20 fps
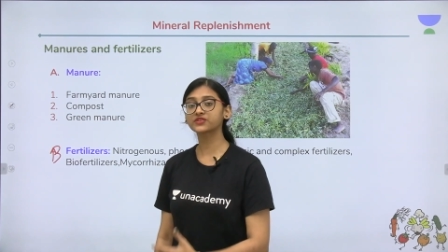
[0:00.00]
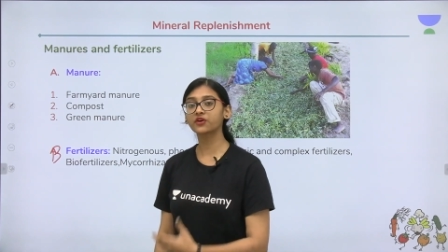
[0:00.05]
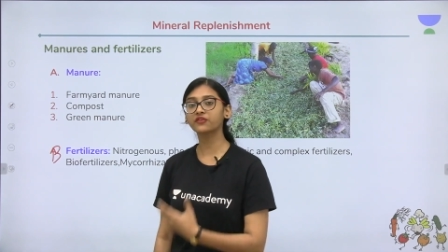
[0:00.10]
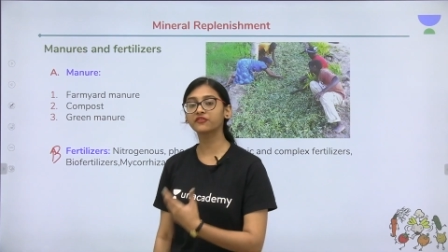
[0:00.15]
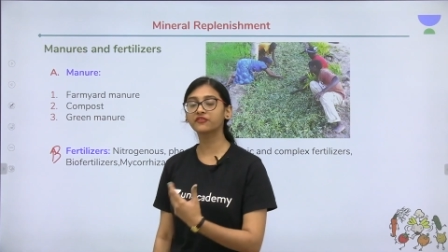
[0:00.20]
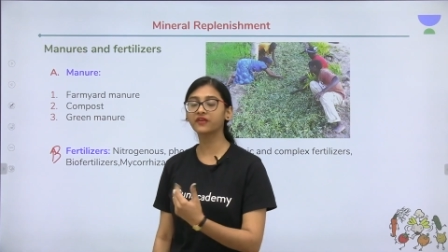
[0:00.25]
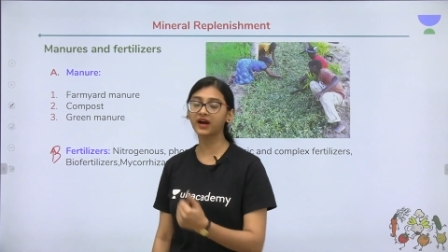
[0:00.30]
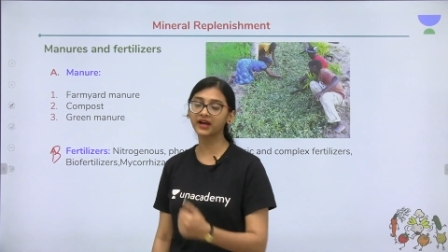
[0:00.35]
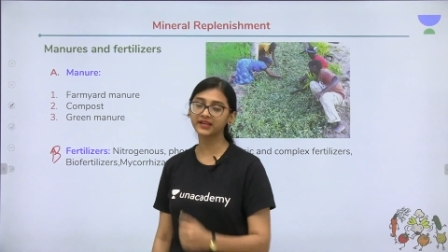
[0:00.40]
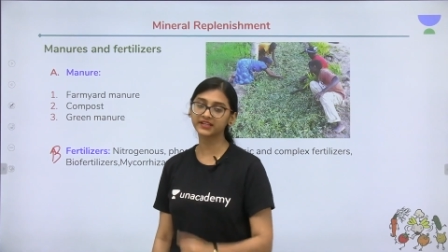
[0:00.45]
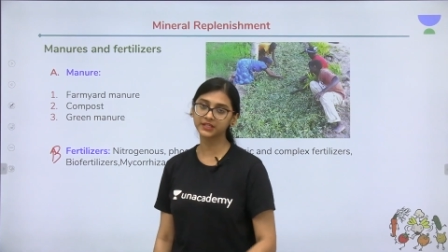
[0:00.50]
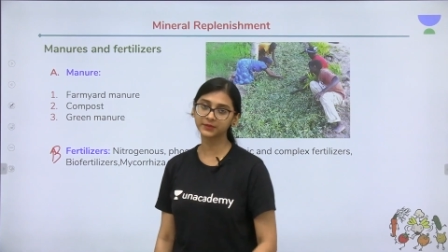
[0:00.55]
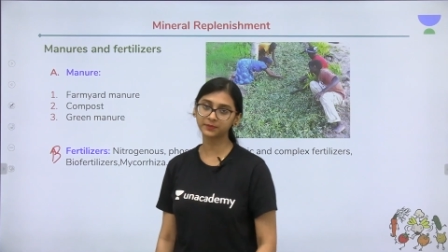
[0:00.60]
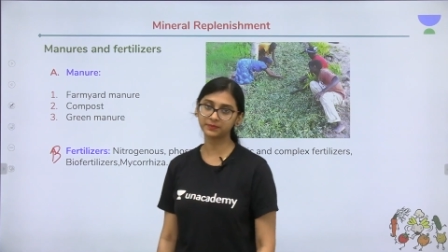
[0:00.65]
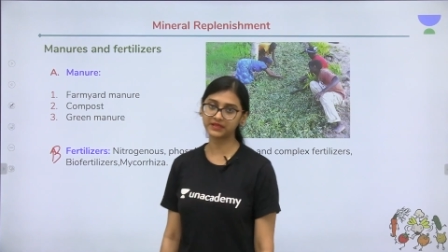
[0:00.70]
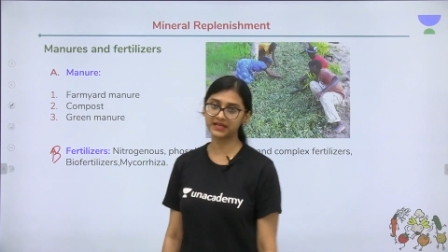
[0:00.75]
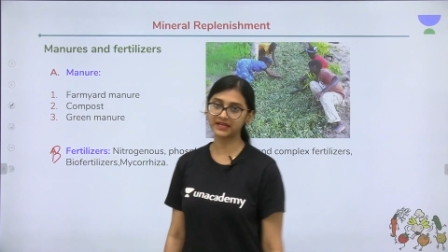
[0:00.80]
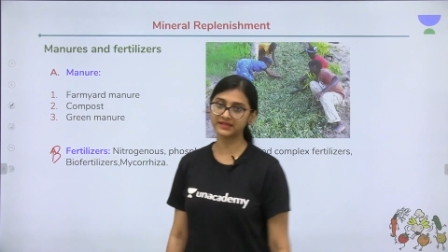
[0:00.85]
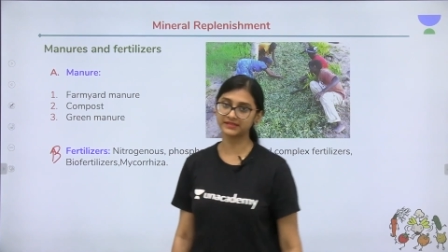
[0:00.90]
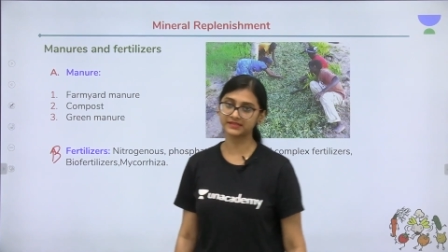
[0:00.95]
of higher
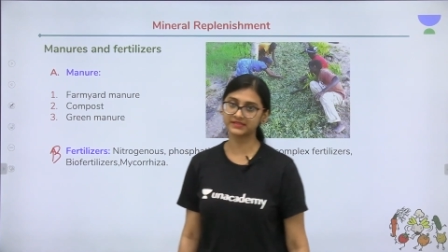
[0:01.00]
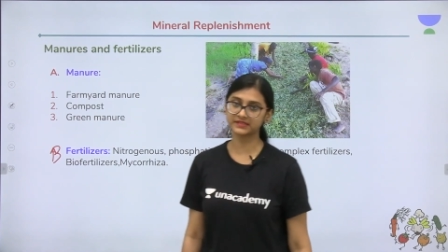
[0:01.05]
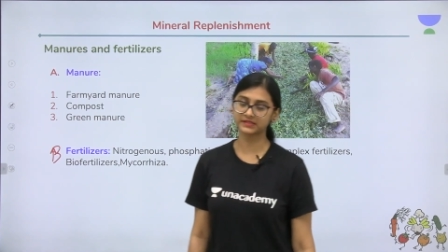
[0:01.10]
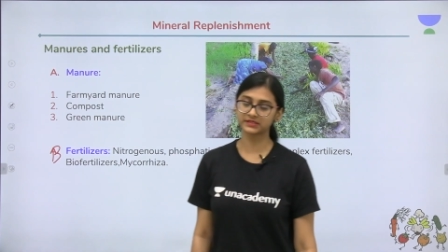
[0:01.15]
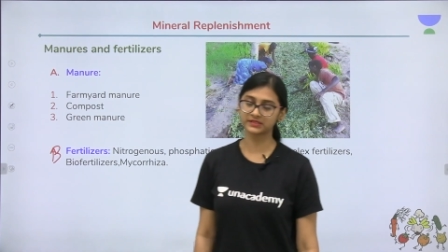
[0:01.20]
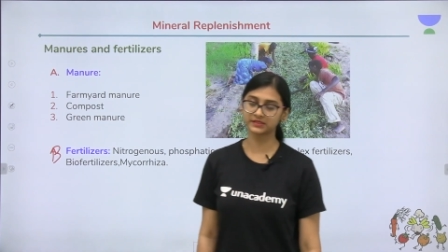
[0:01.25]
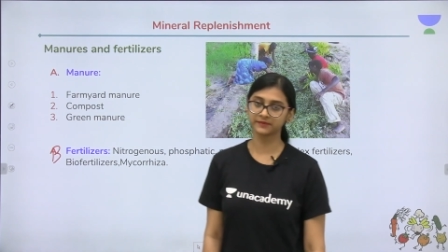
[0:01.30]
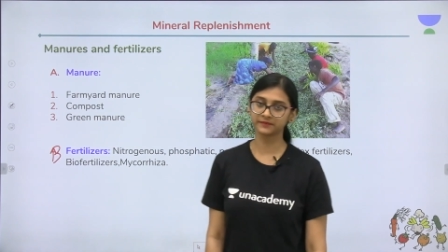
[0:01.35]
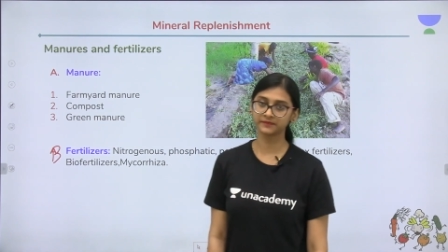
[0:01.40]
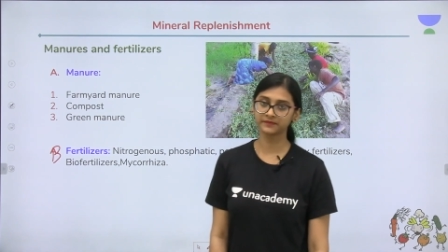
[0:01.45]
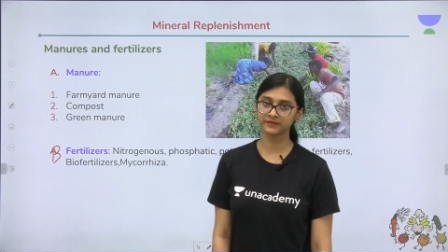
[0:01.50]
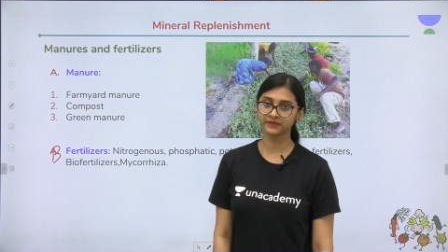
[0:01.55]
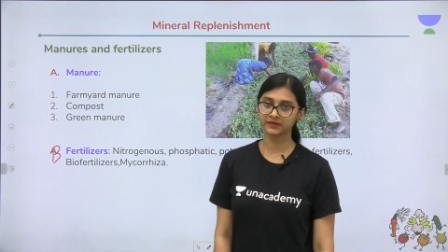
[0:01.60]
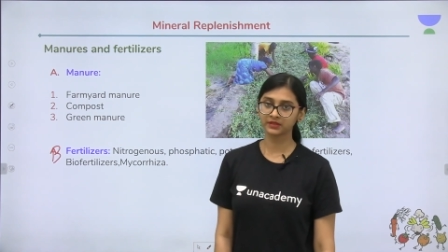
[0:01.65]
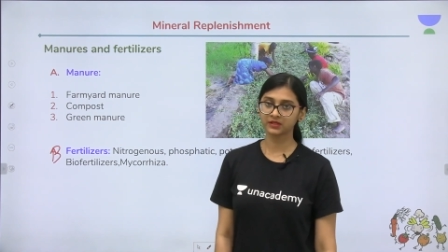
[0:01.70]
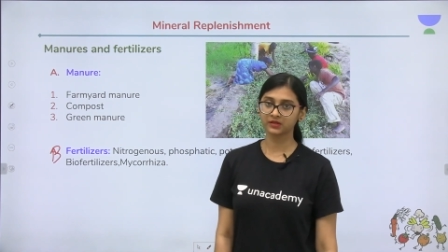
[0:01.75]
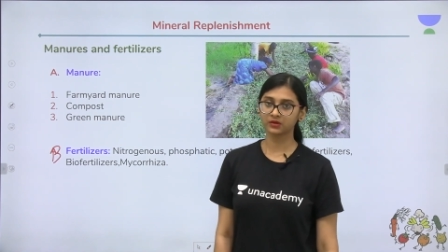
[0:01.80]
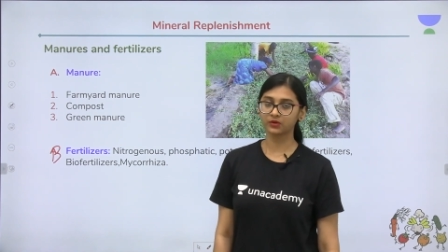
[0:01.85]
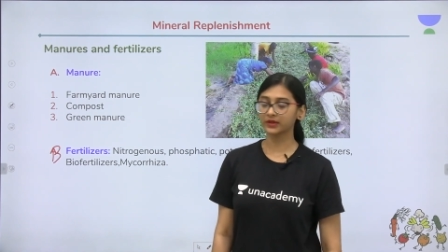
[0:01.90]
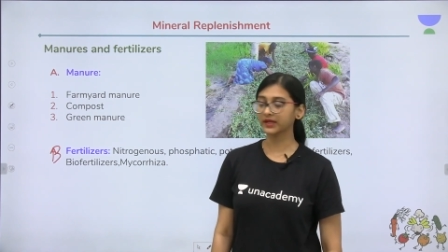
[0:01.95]
plants.
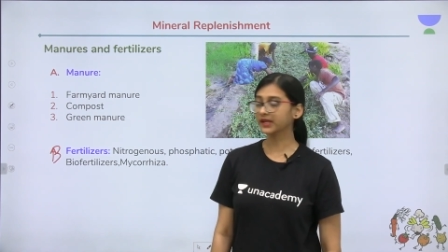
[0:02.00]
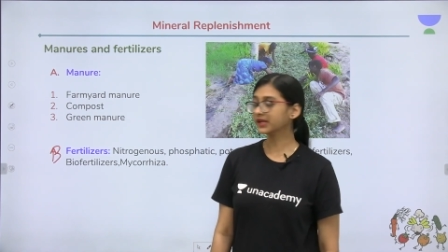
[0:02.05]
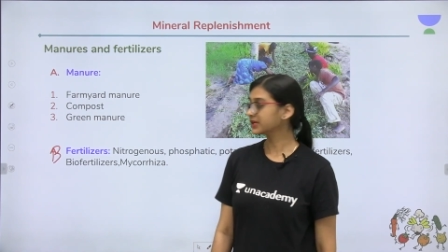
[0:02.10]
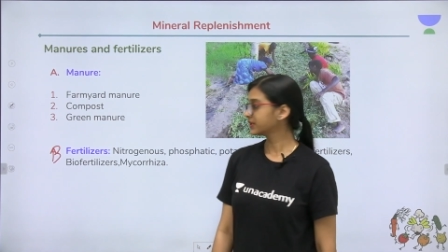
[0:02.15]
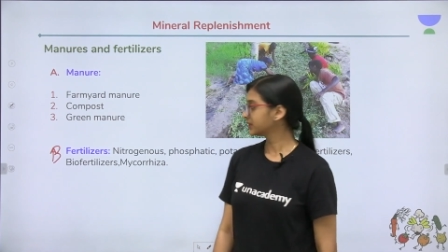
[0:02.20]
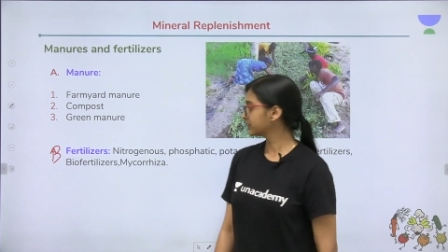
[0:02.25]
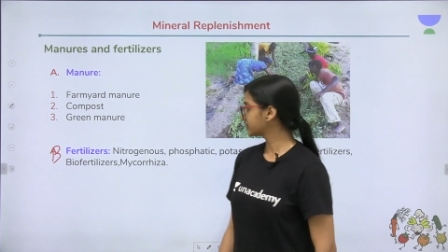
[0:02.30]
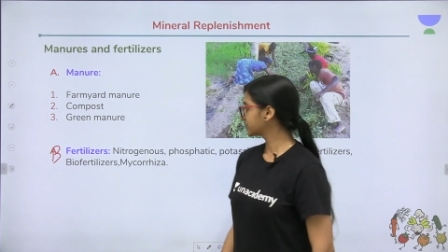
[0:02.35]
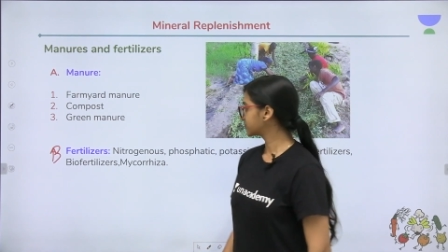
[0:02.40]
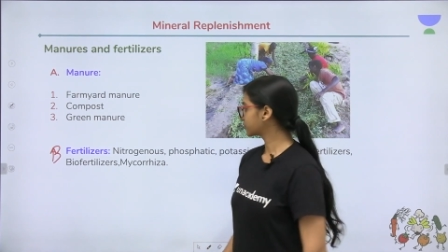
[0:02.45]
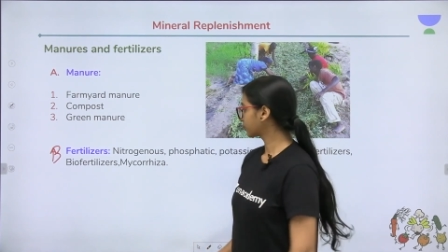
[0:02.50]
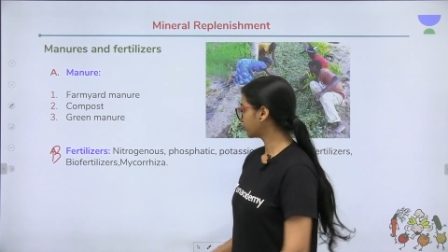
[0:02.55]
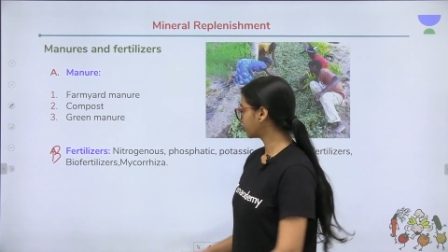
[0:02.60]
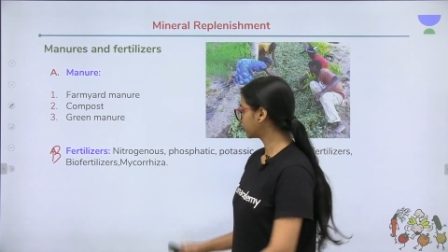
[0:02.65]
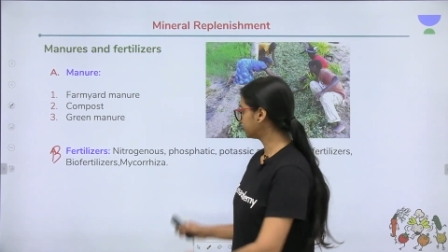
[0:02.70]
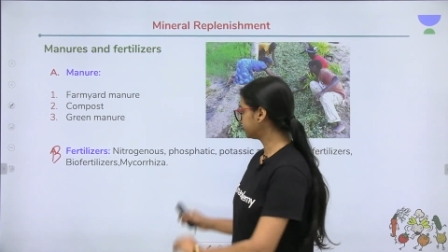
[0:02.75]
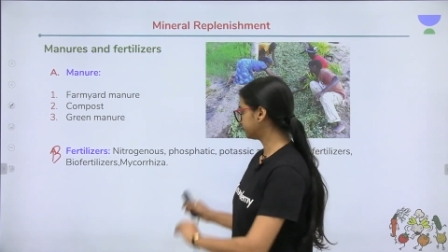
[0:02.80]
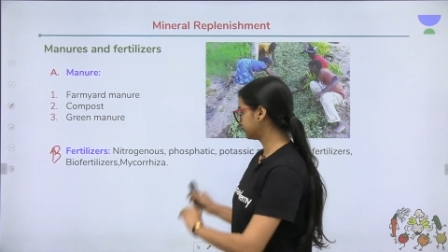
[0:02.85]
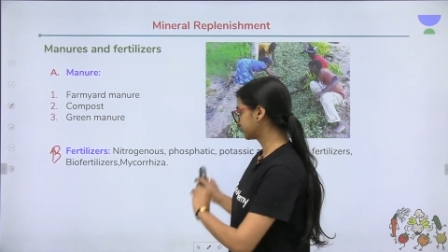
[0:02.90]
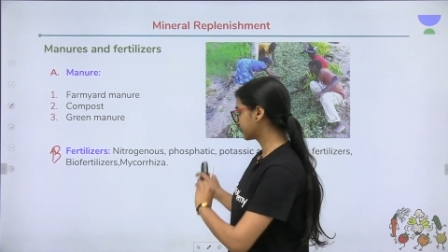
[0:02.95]
Okay?
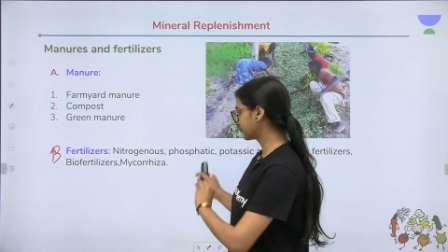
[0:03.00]
So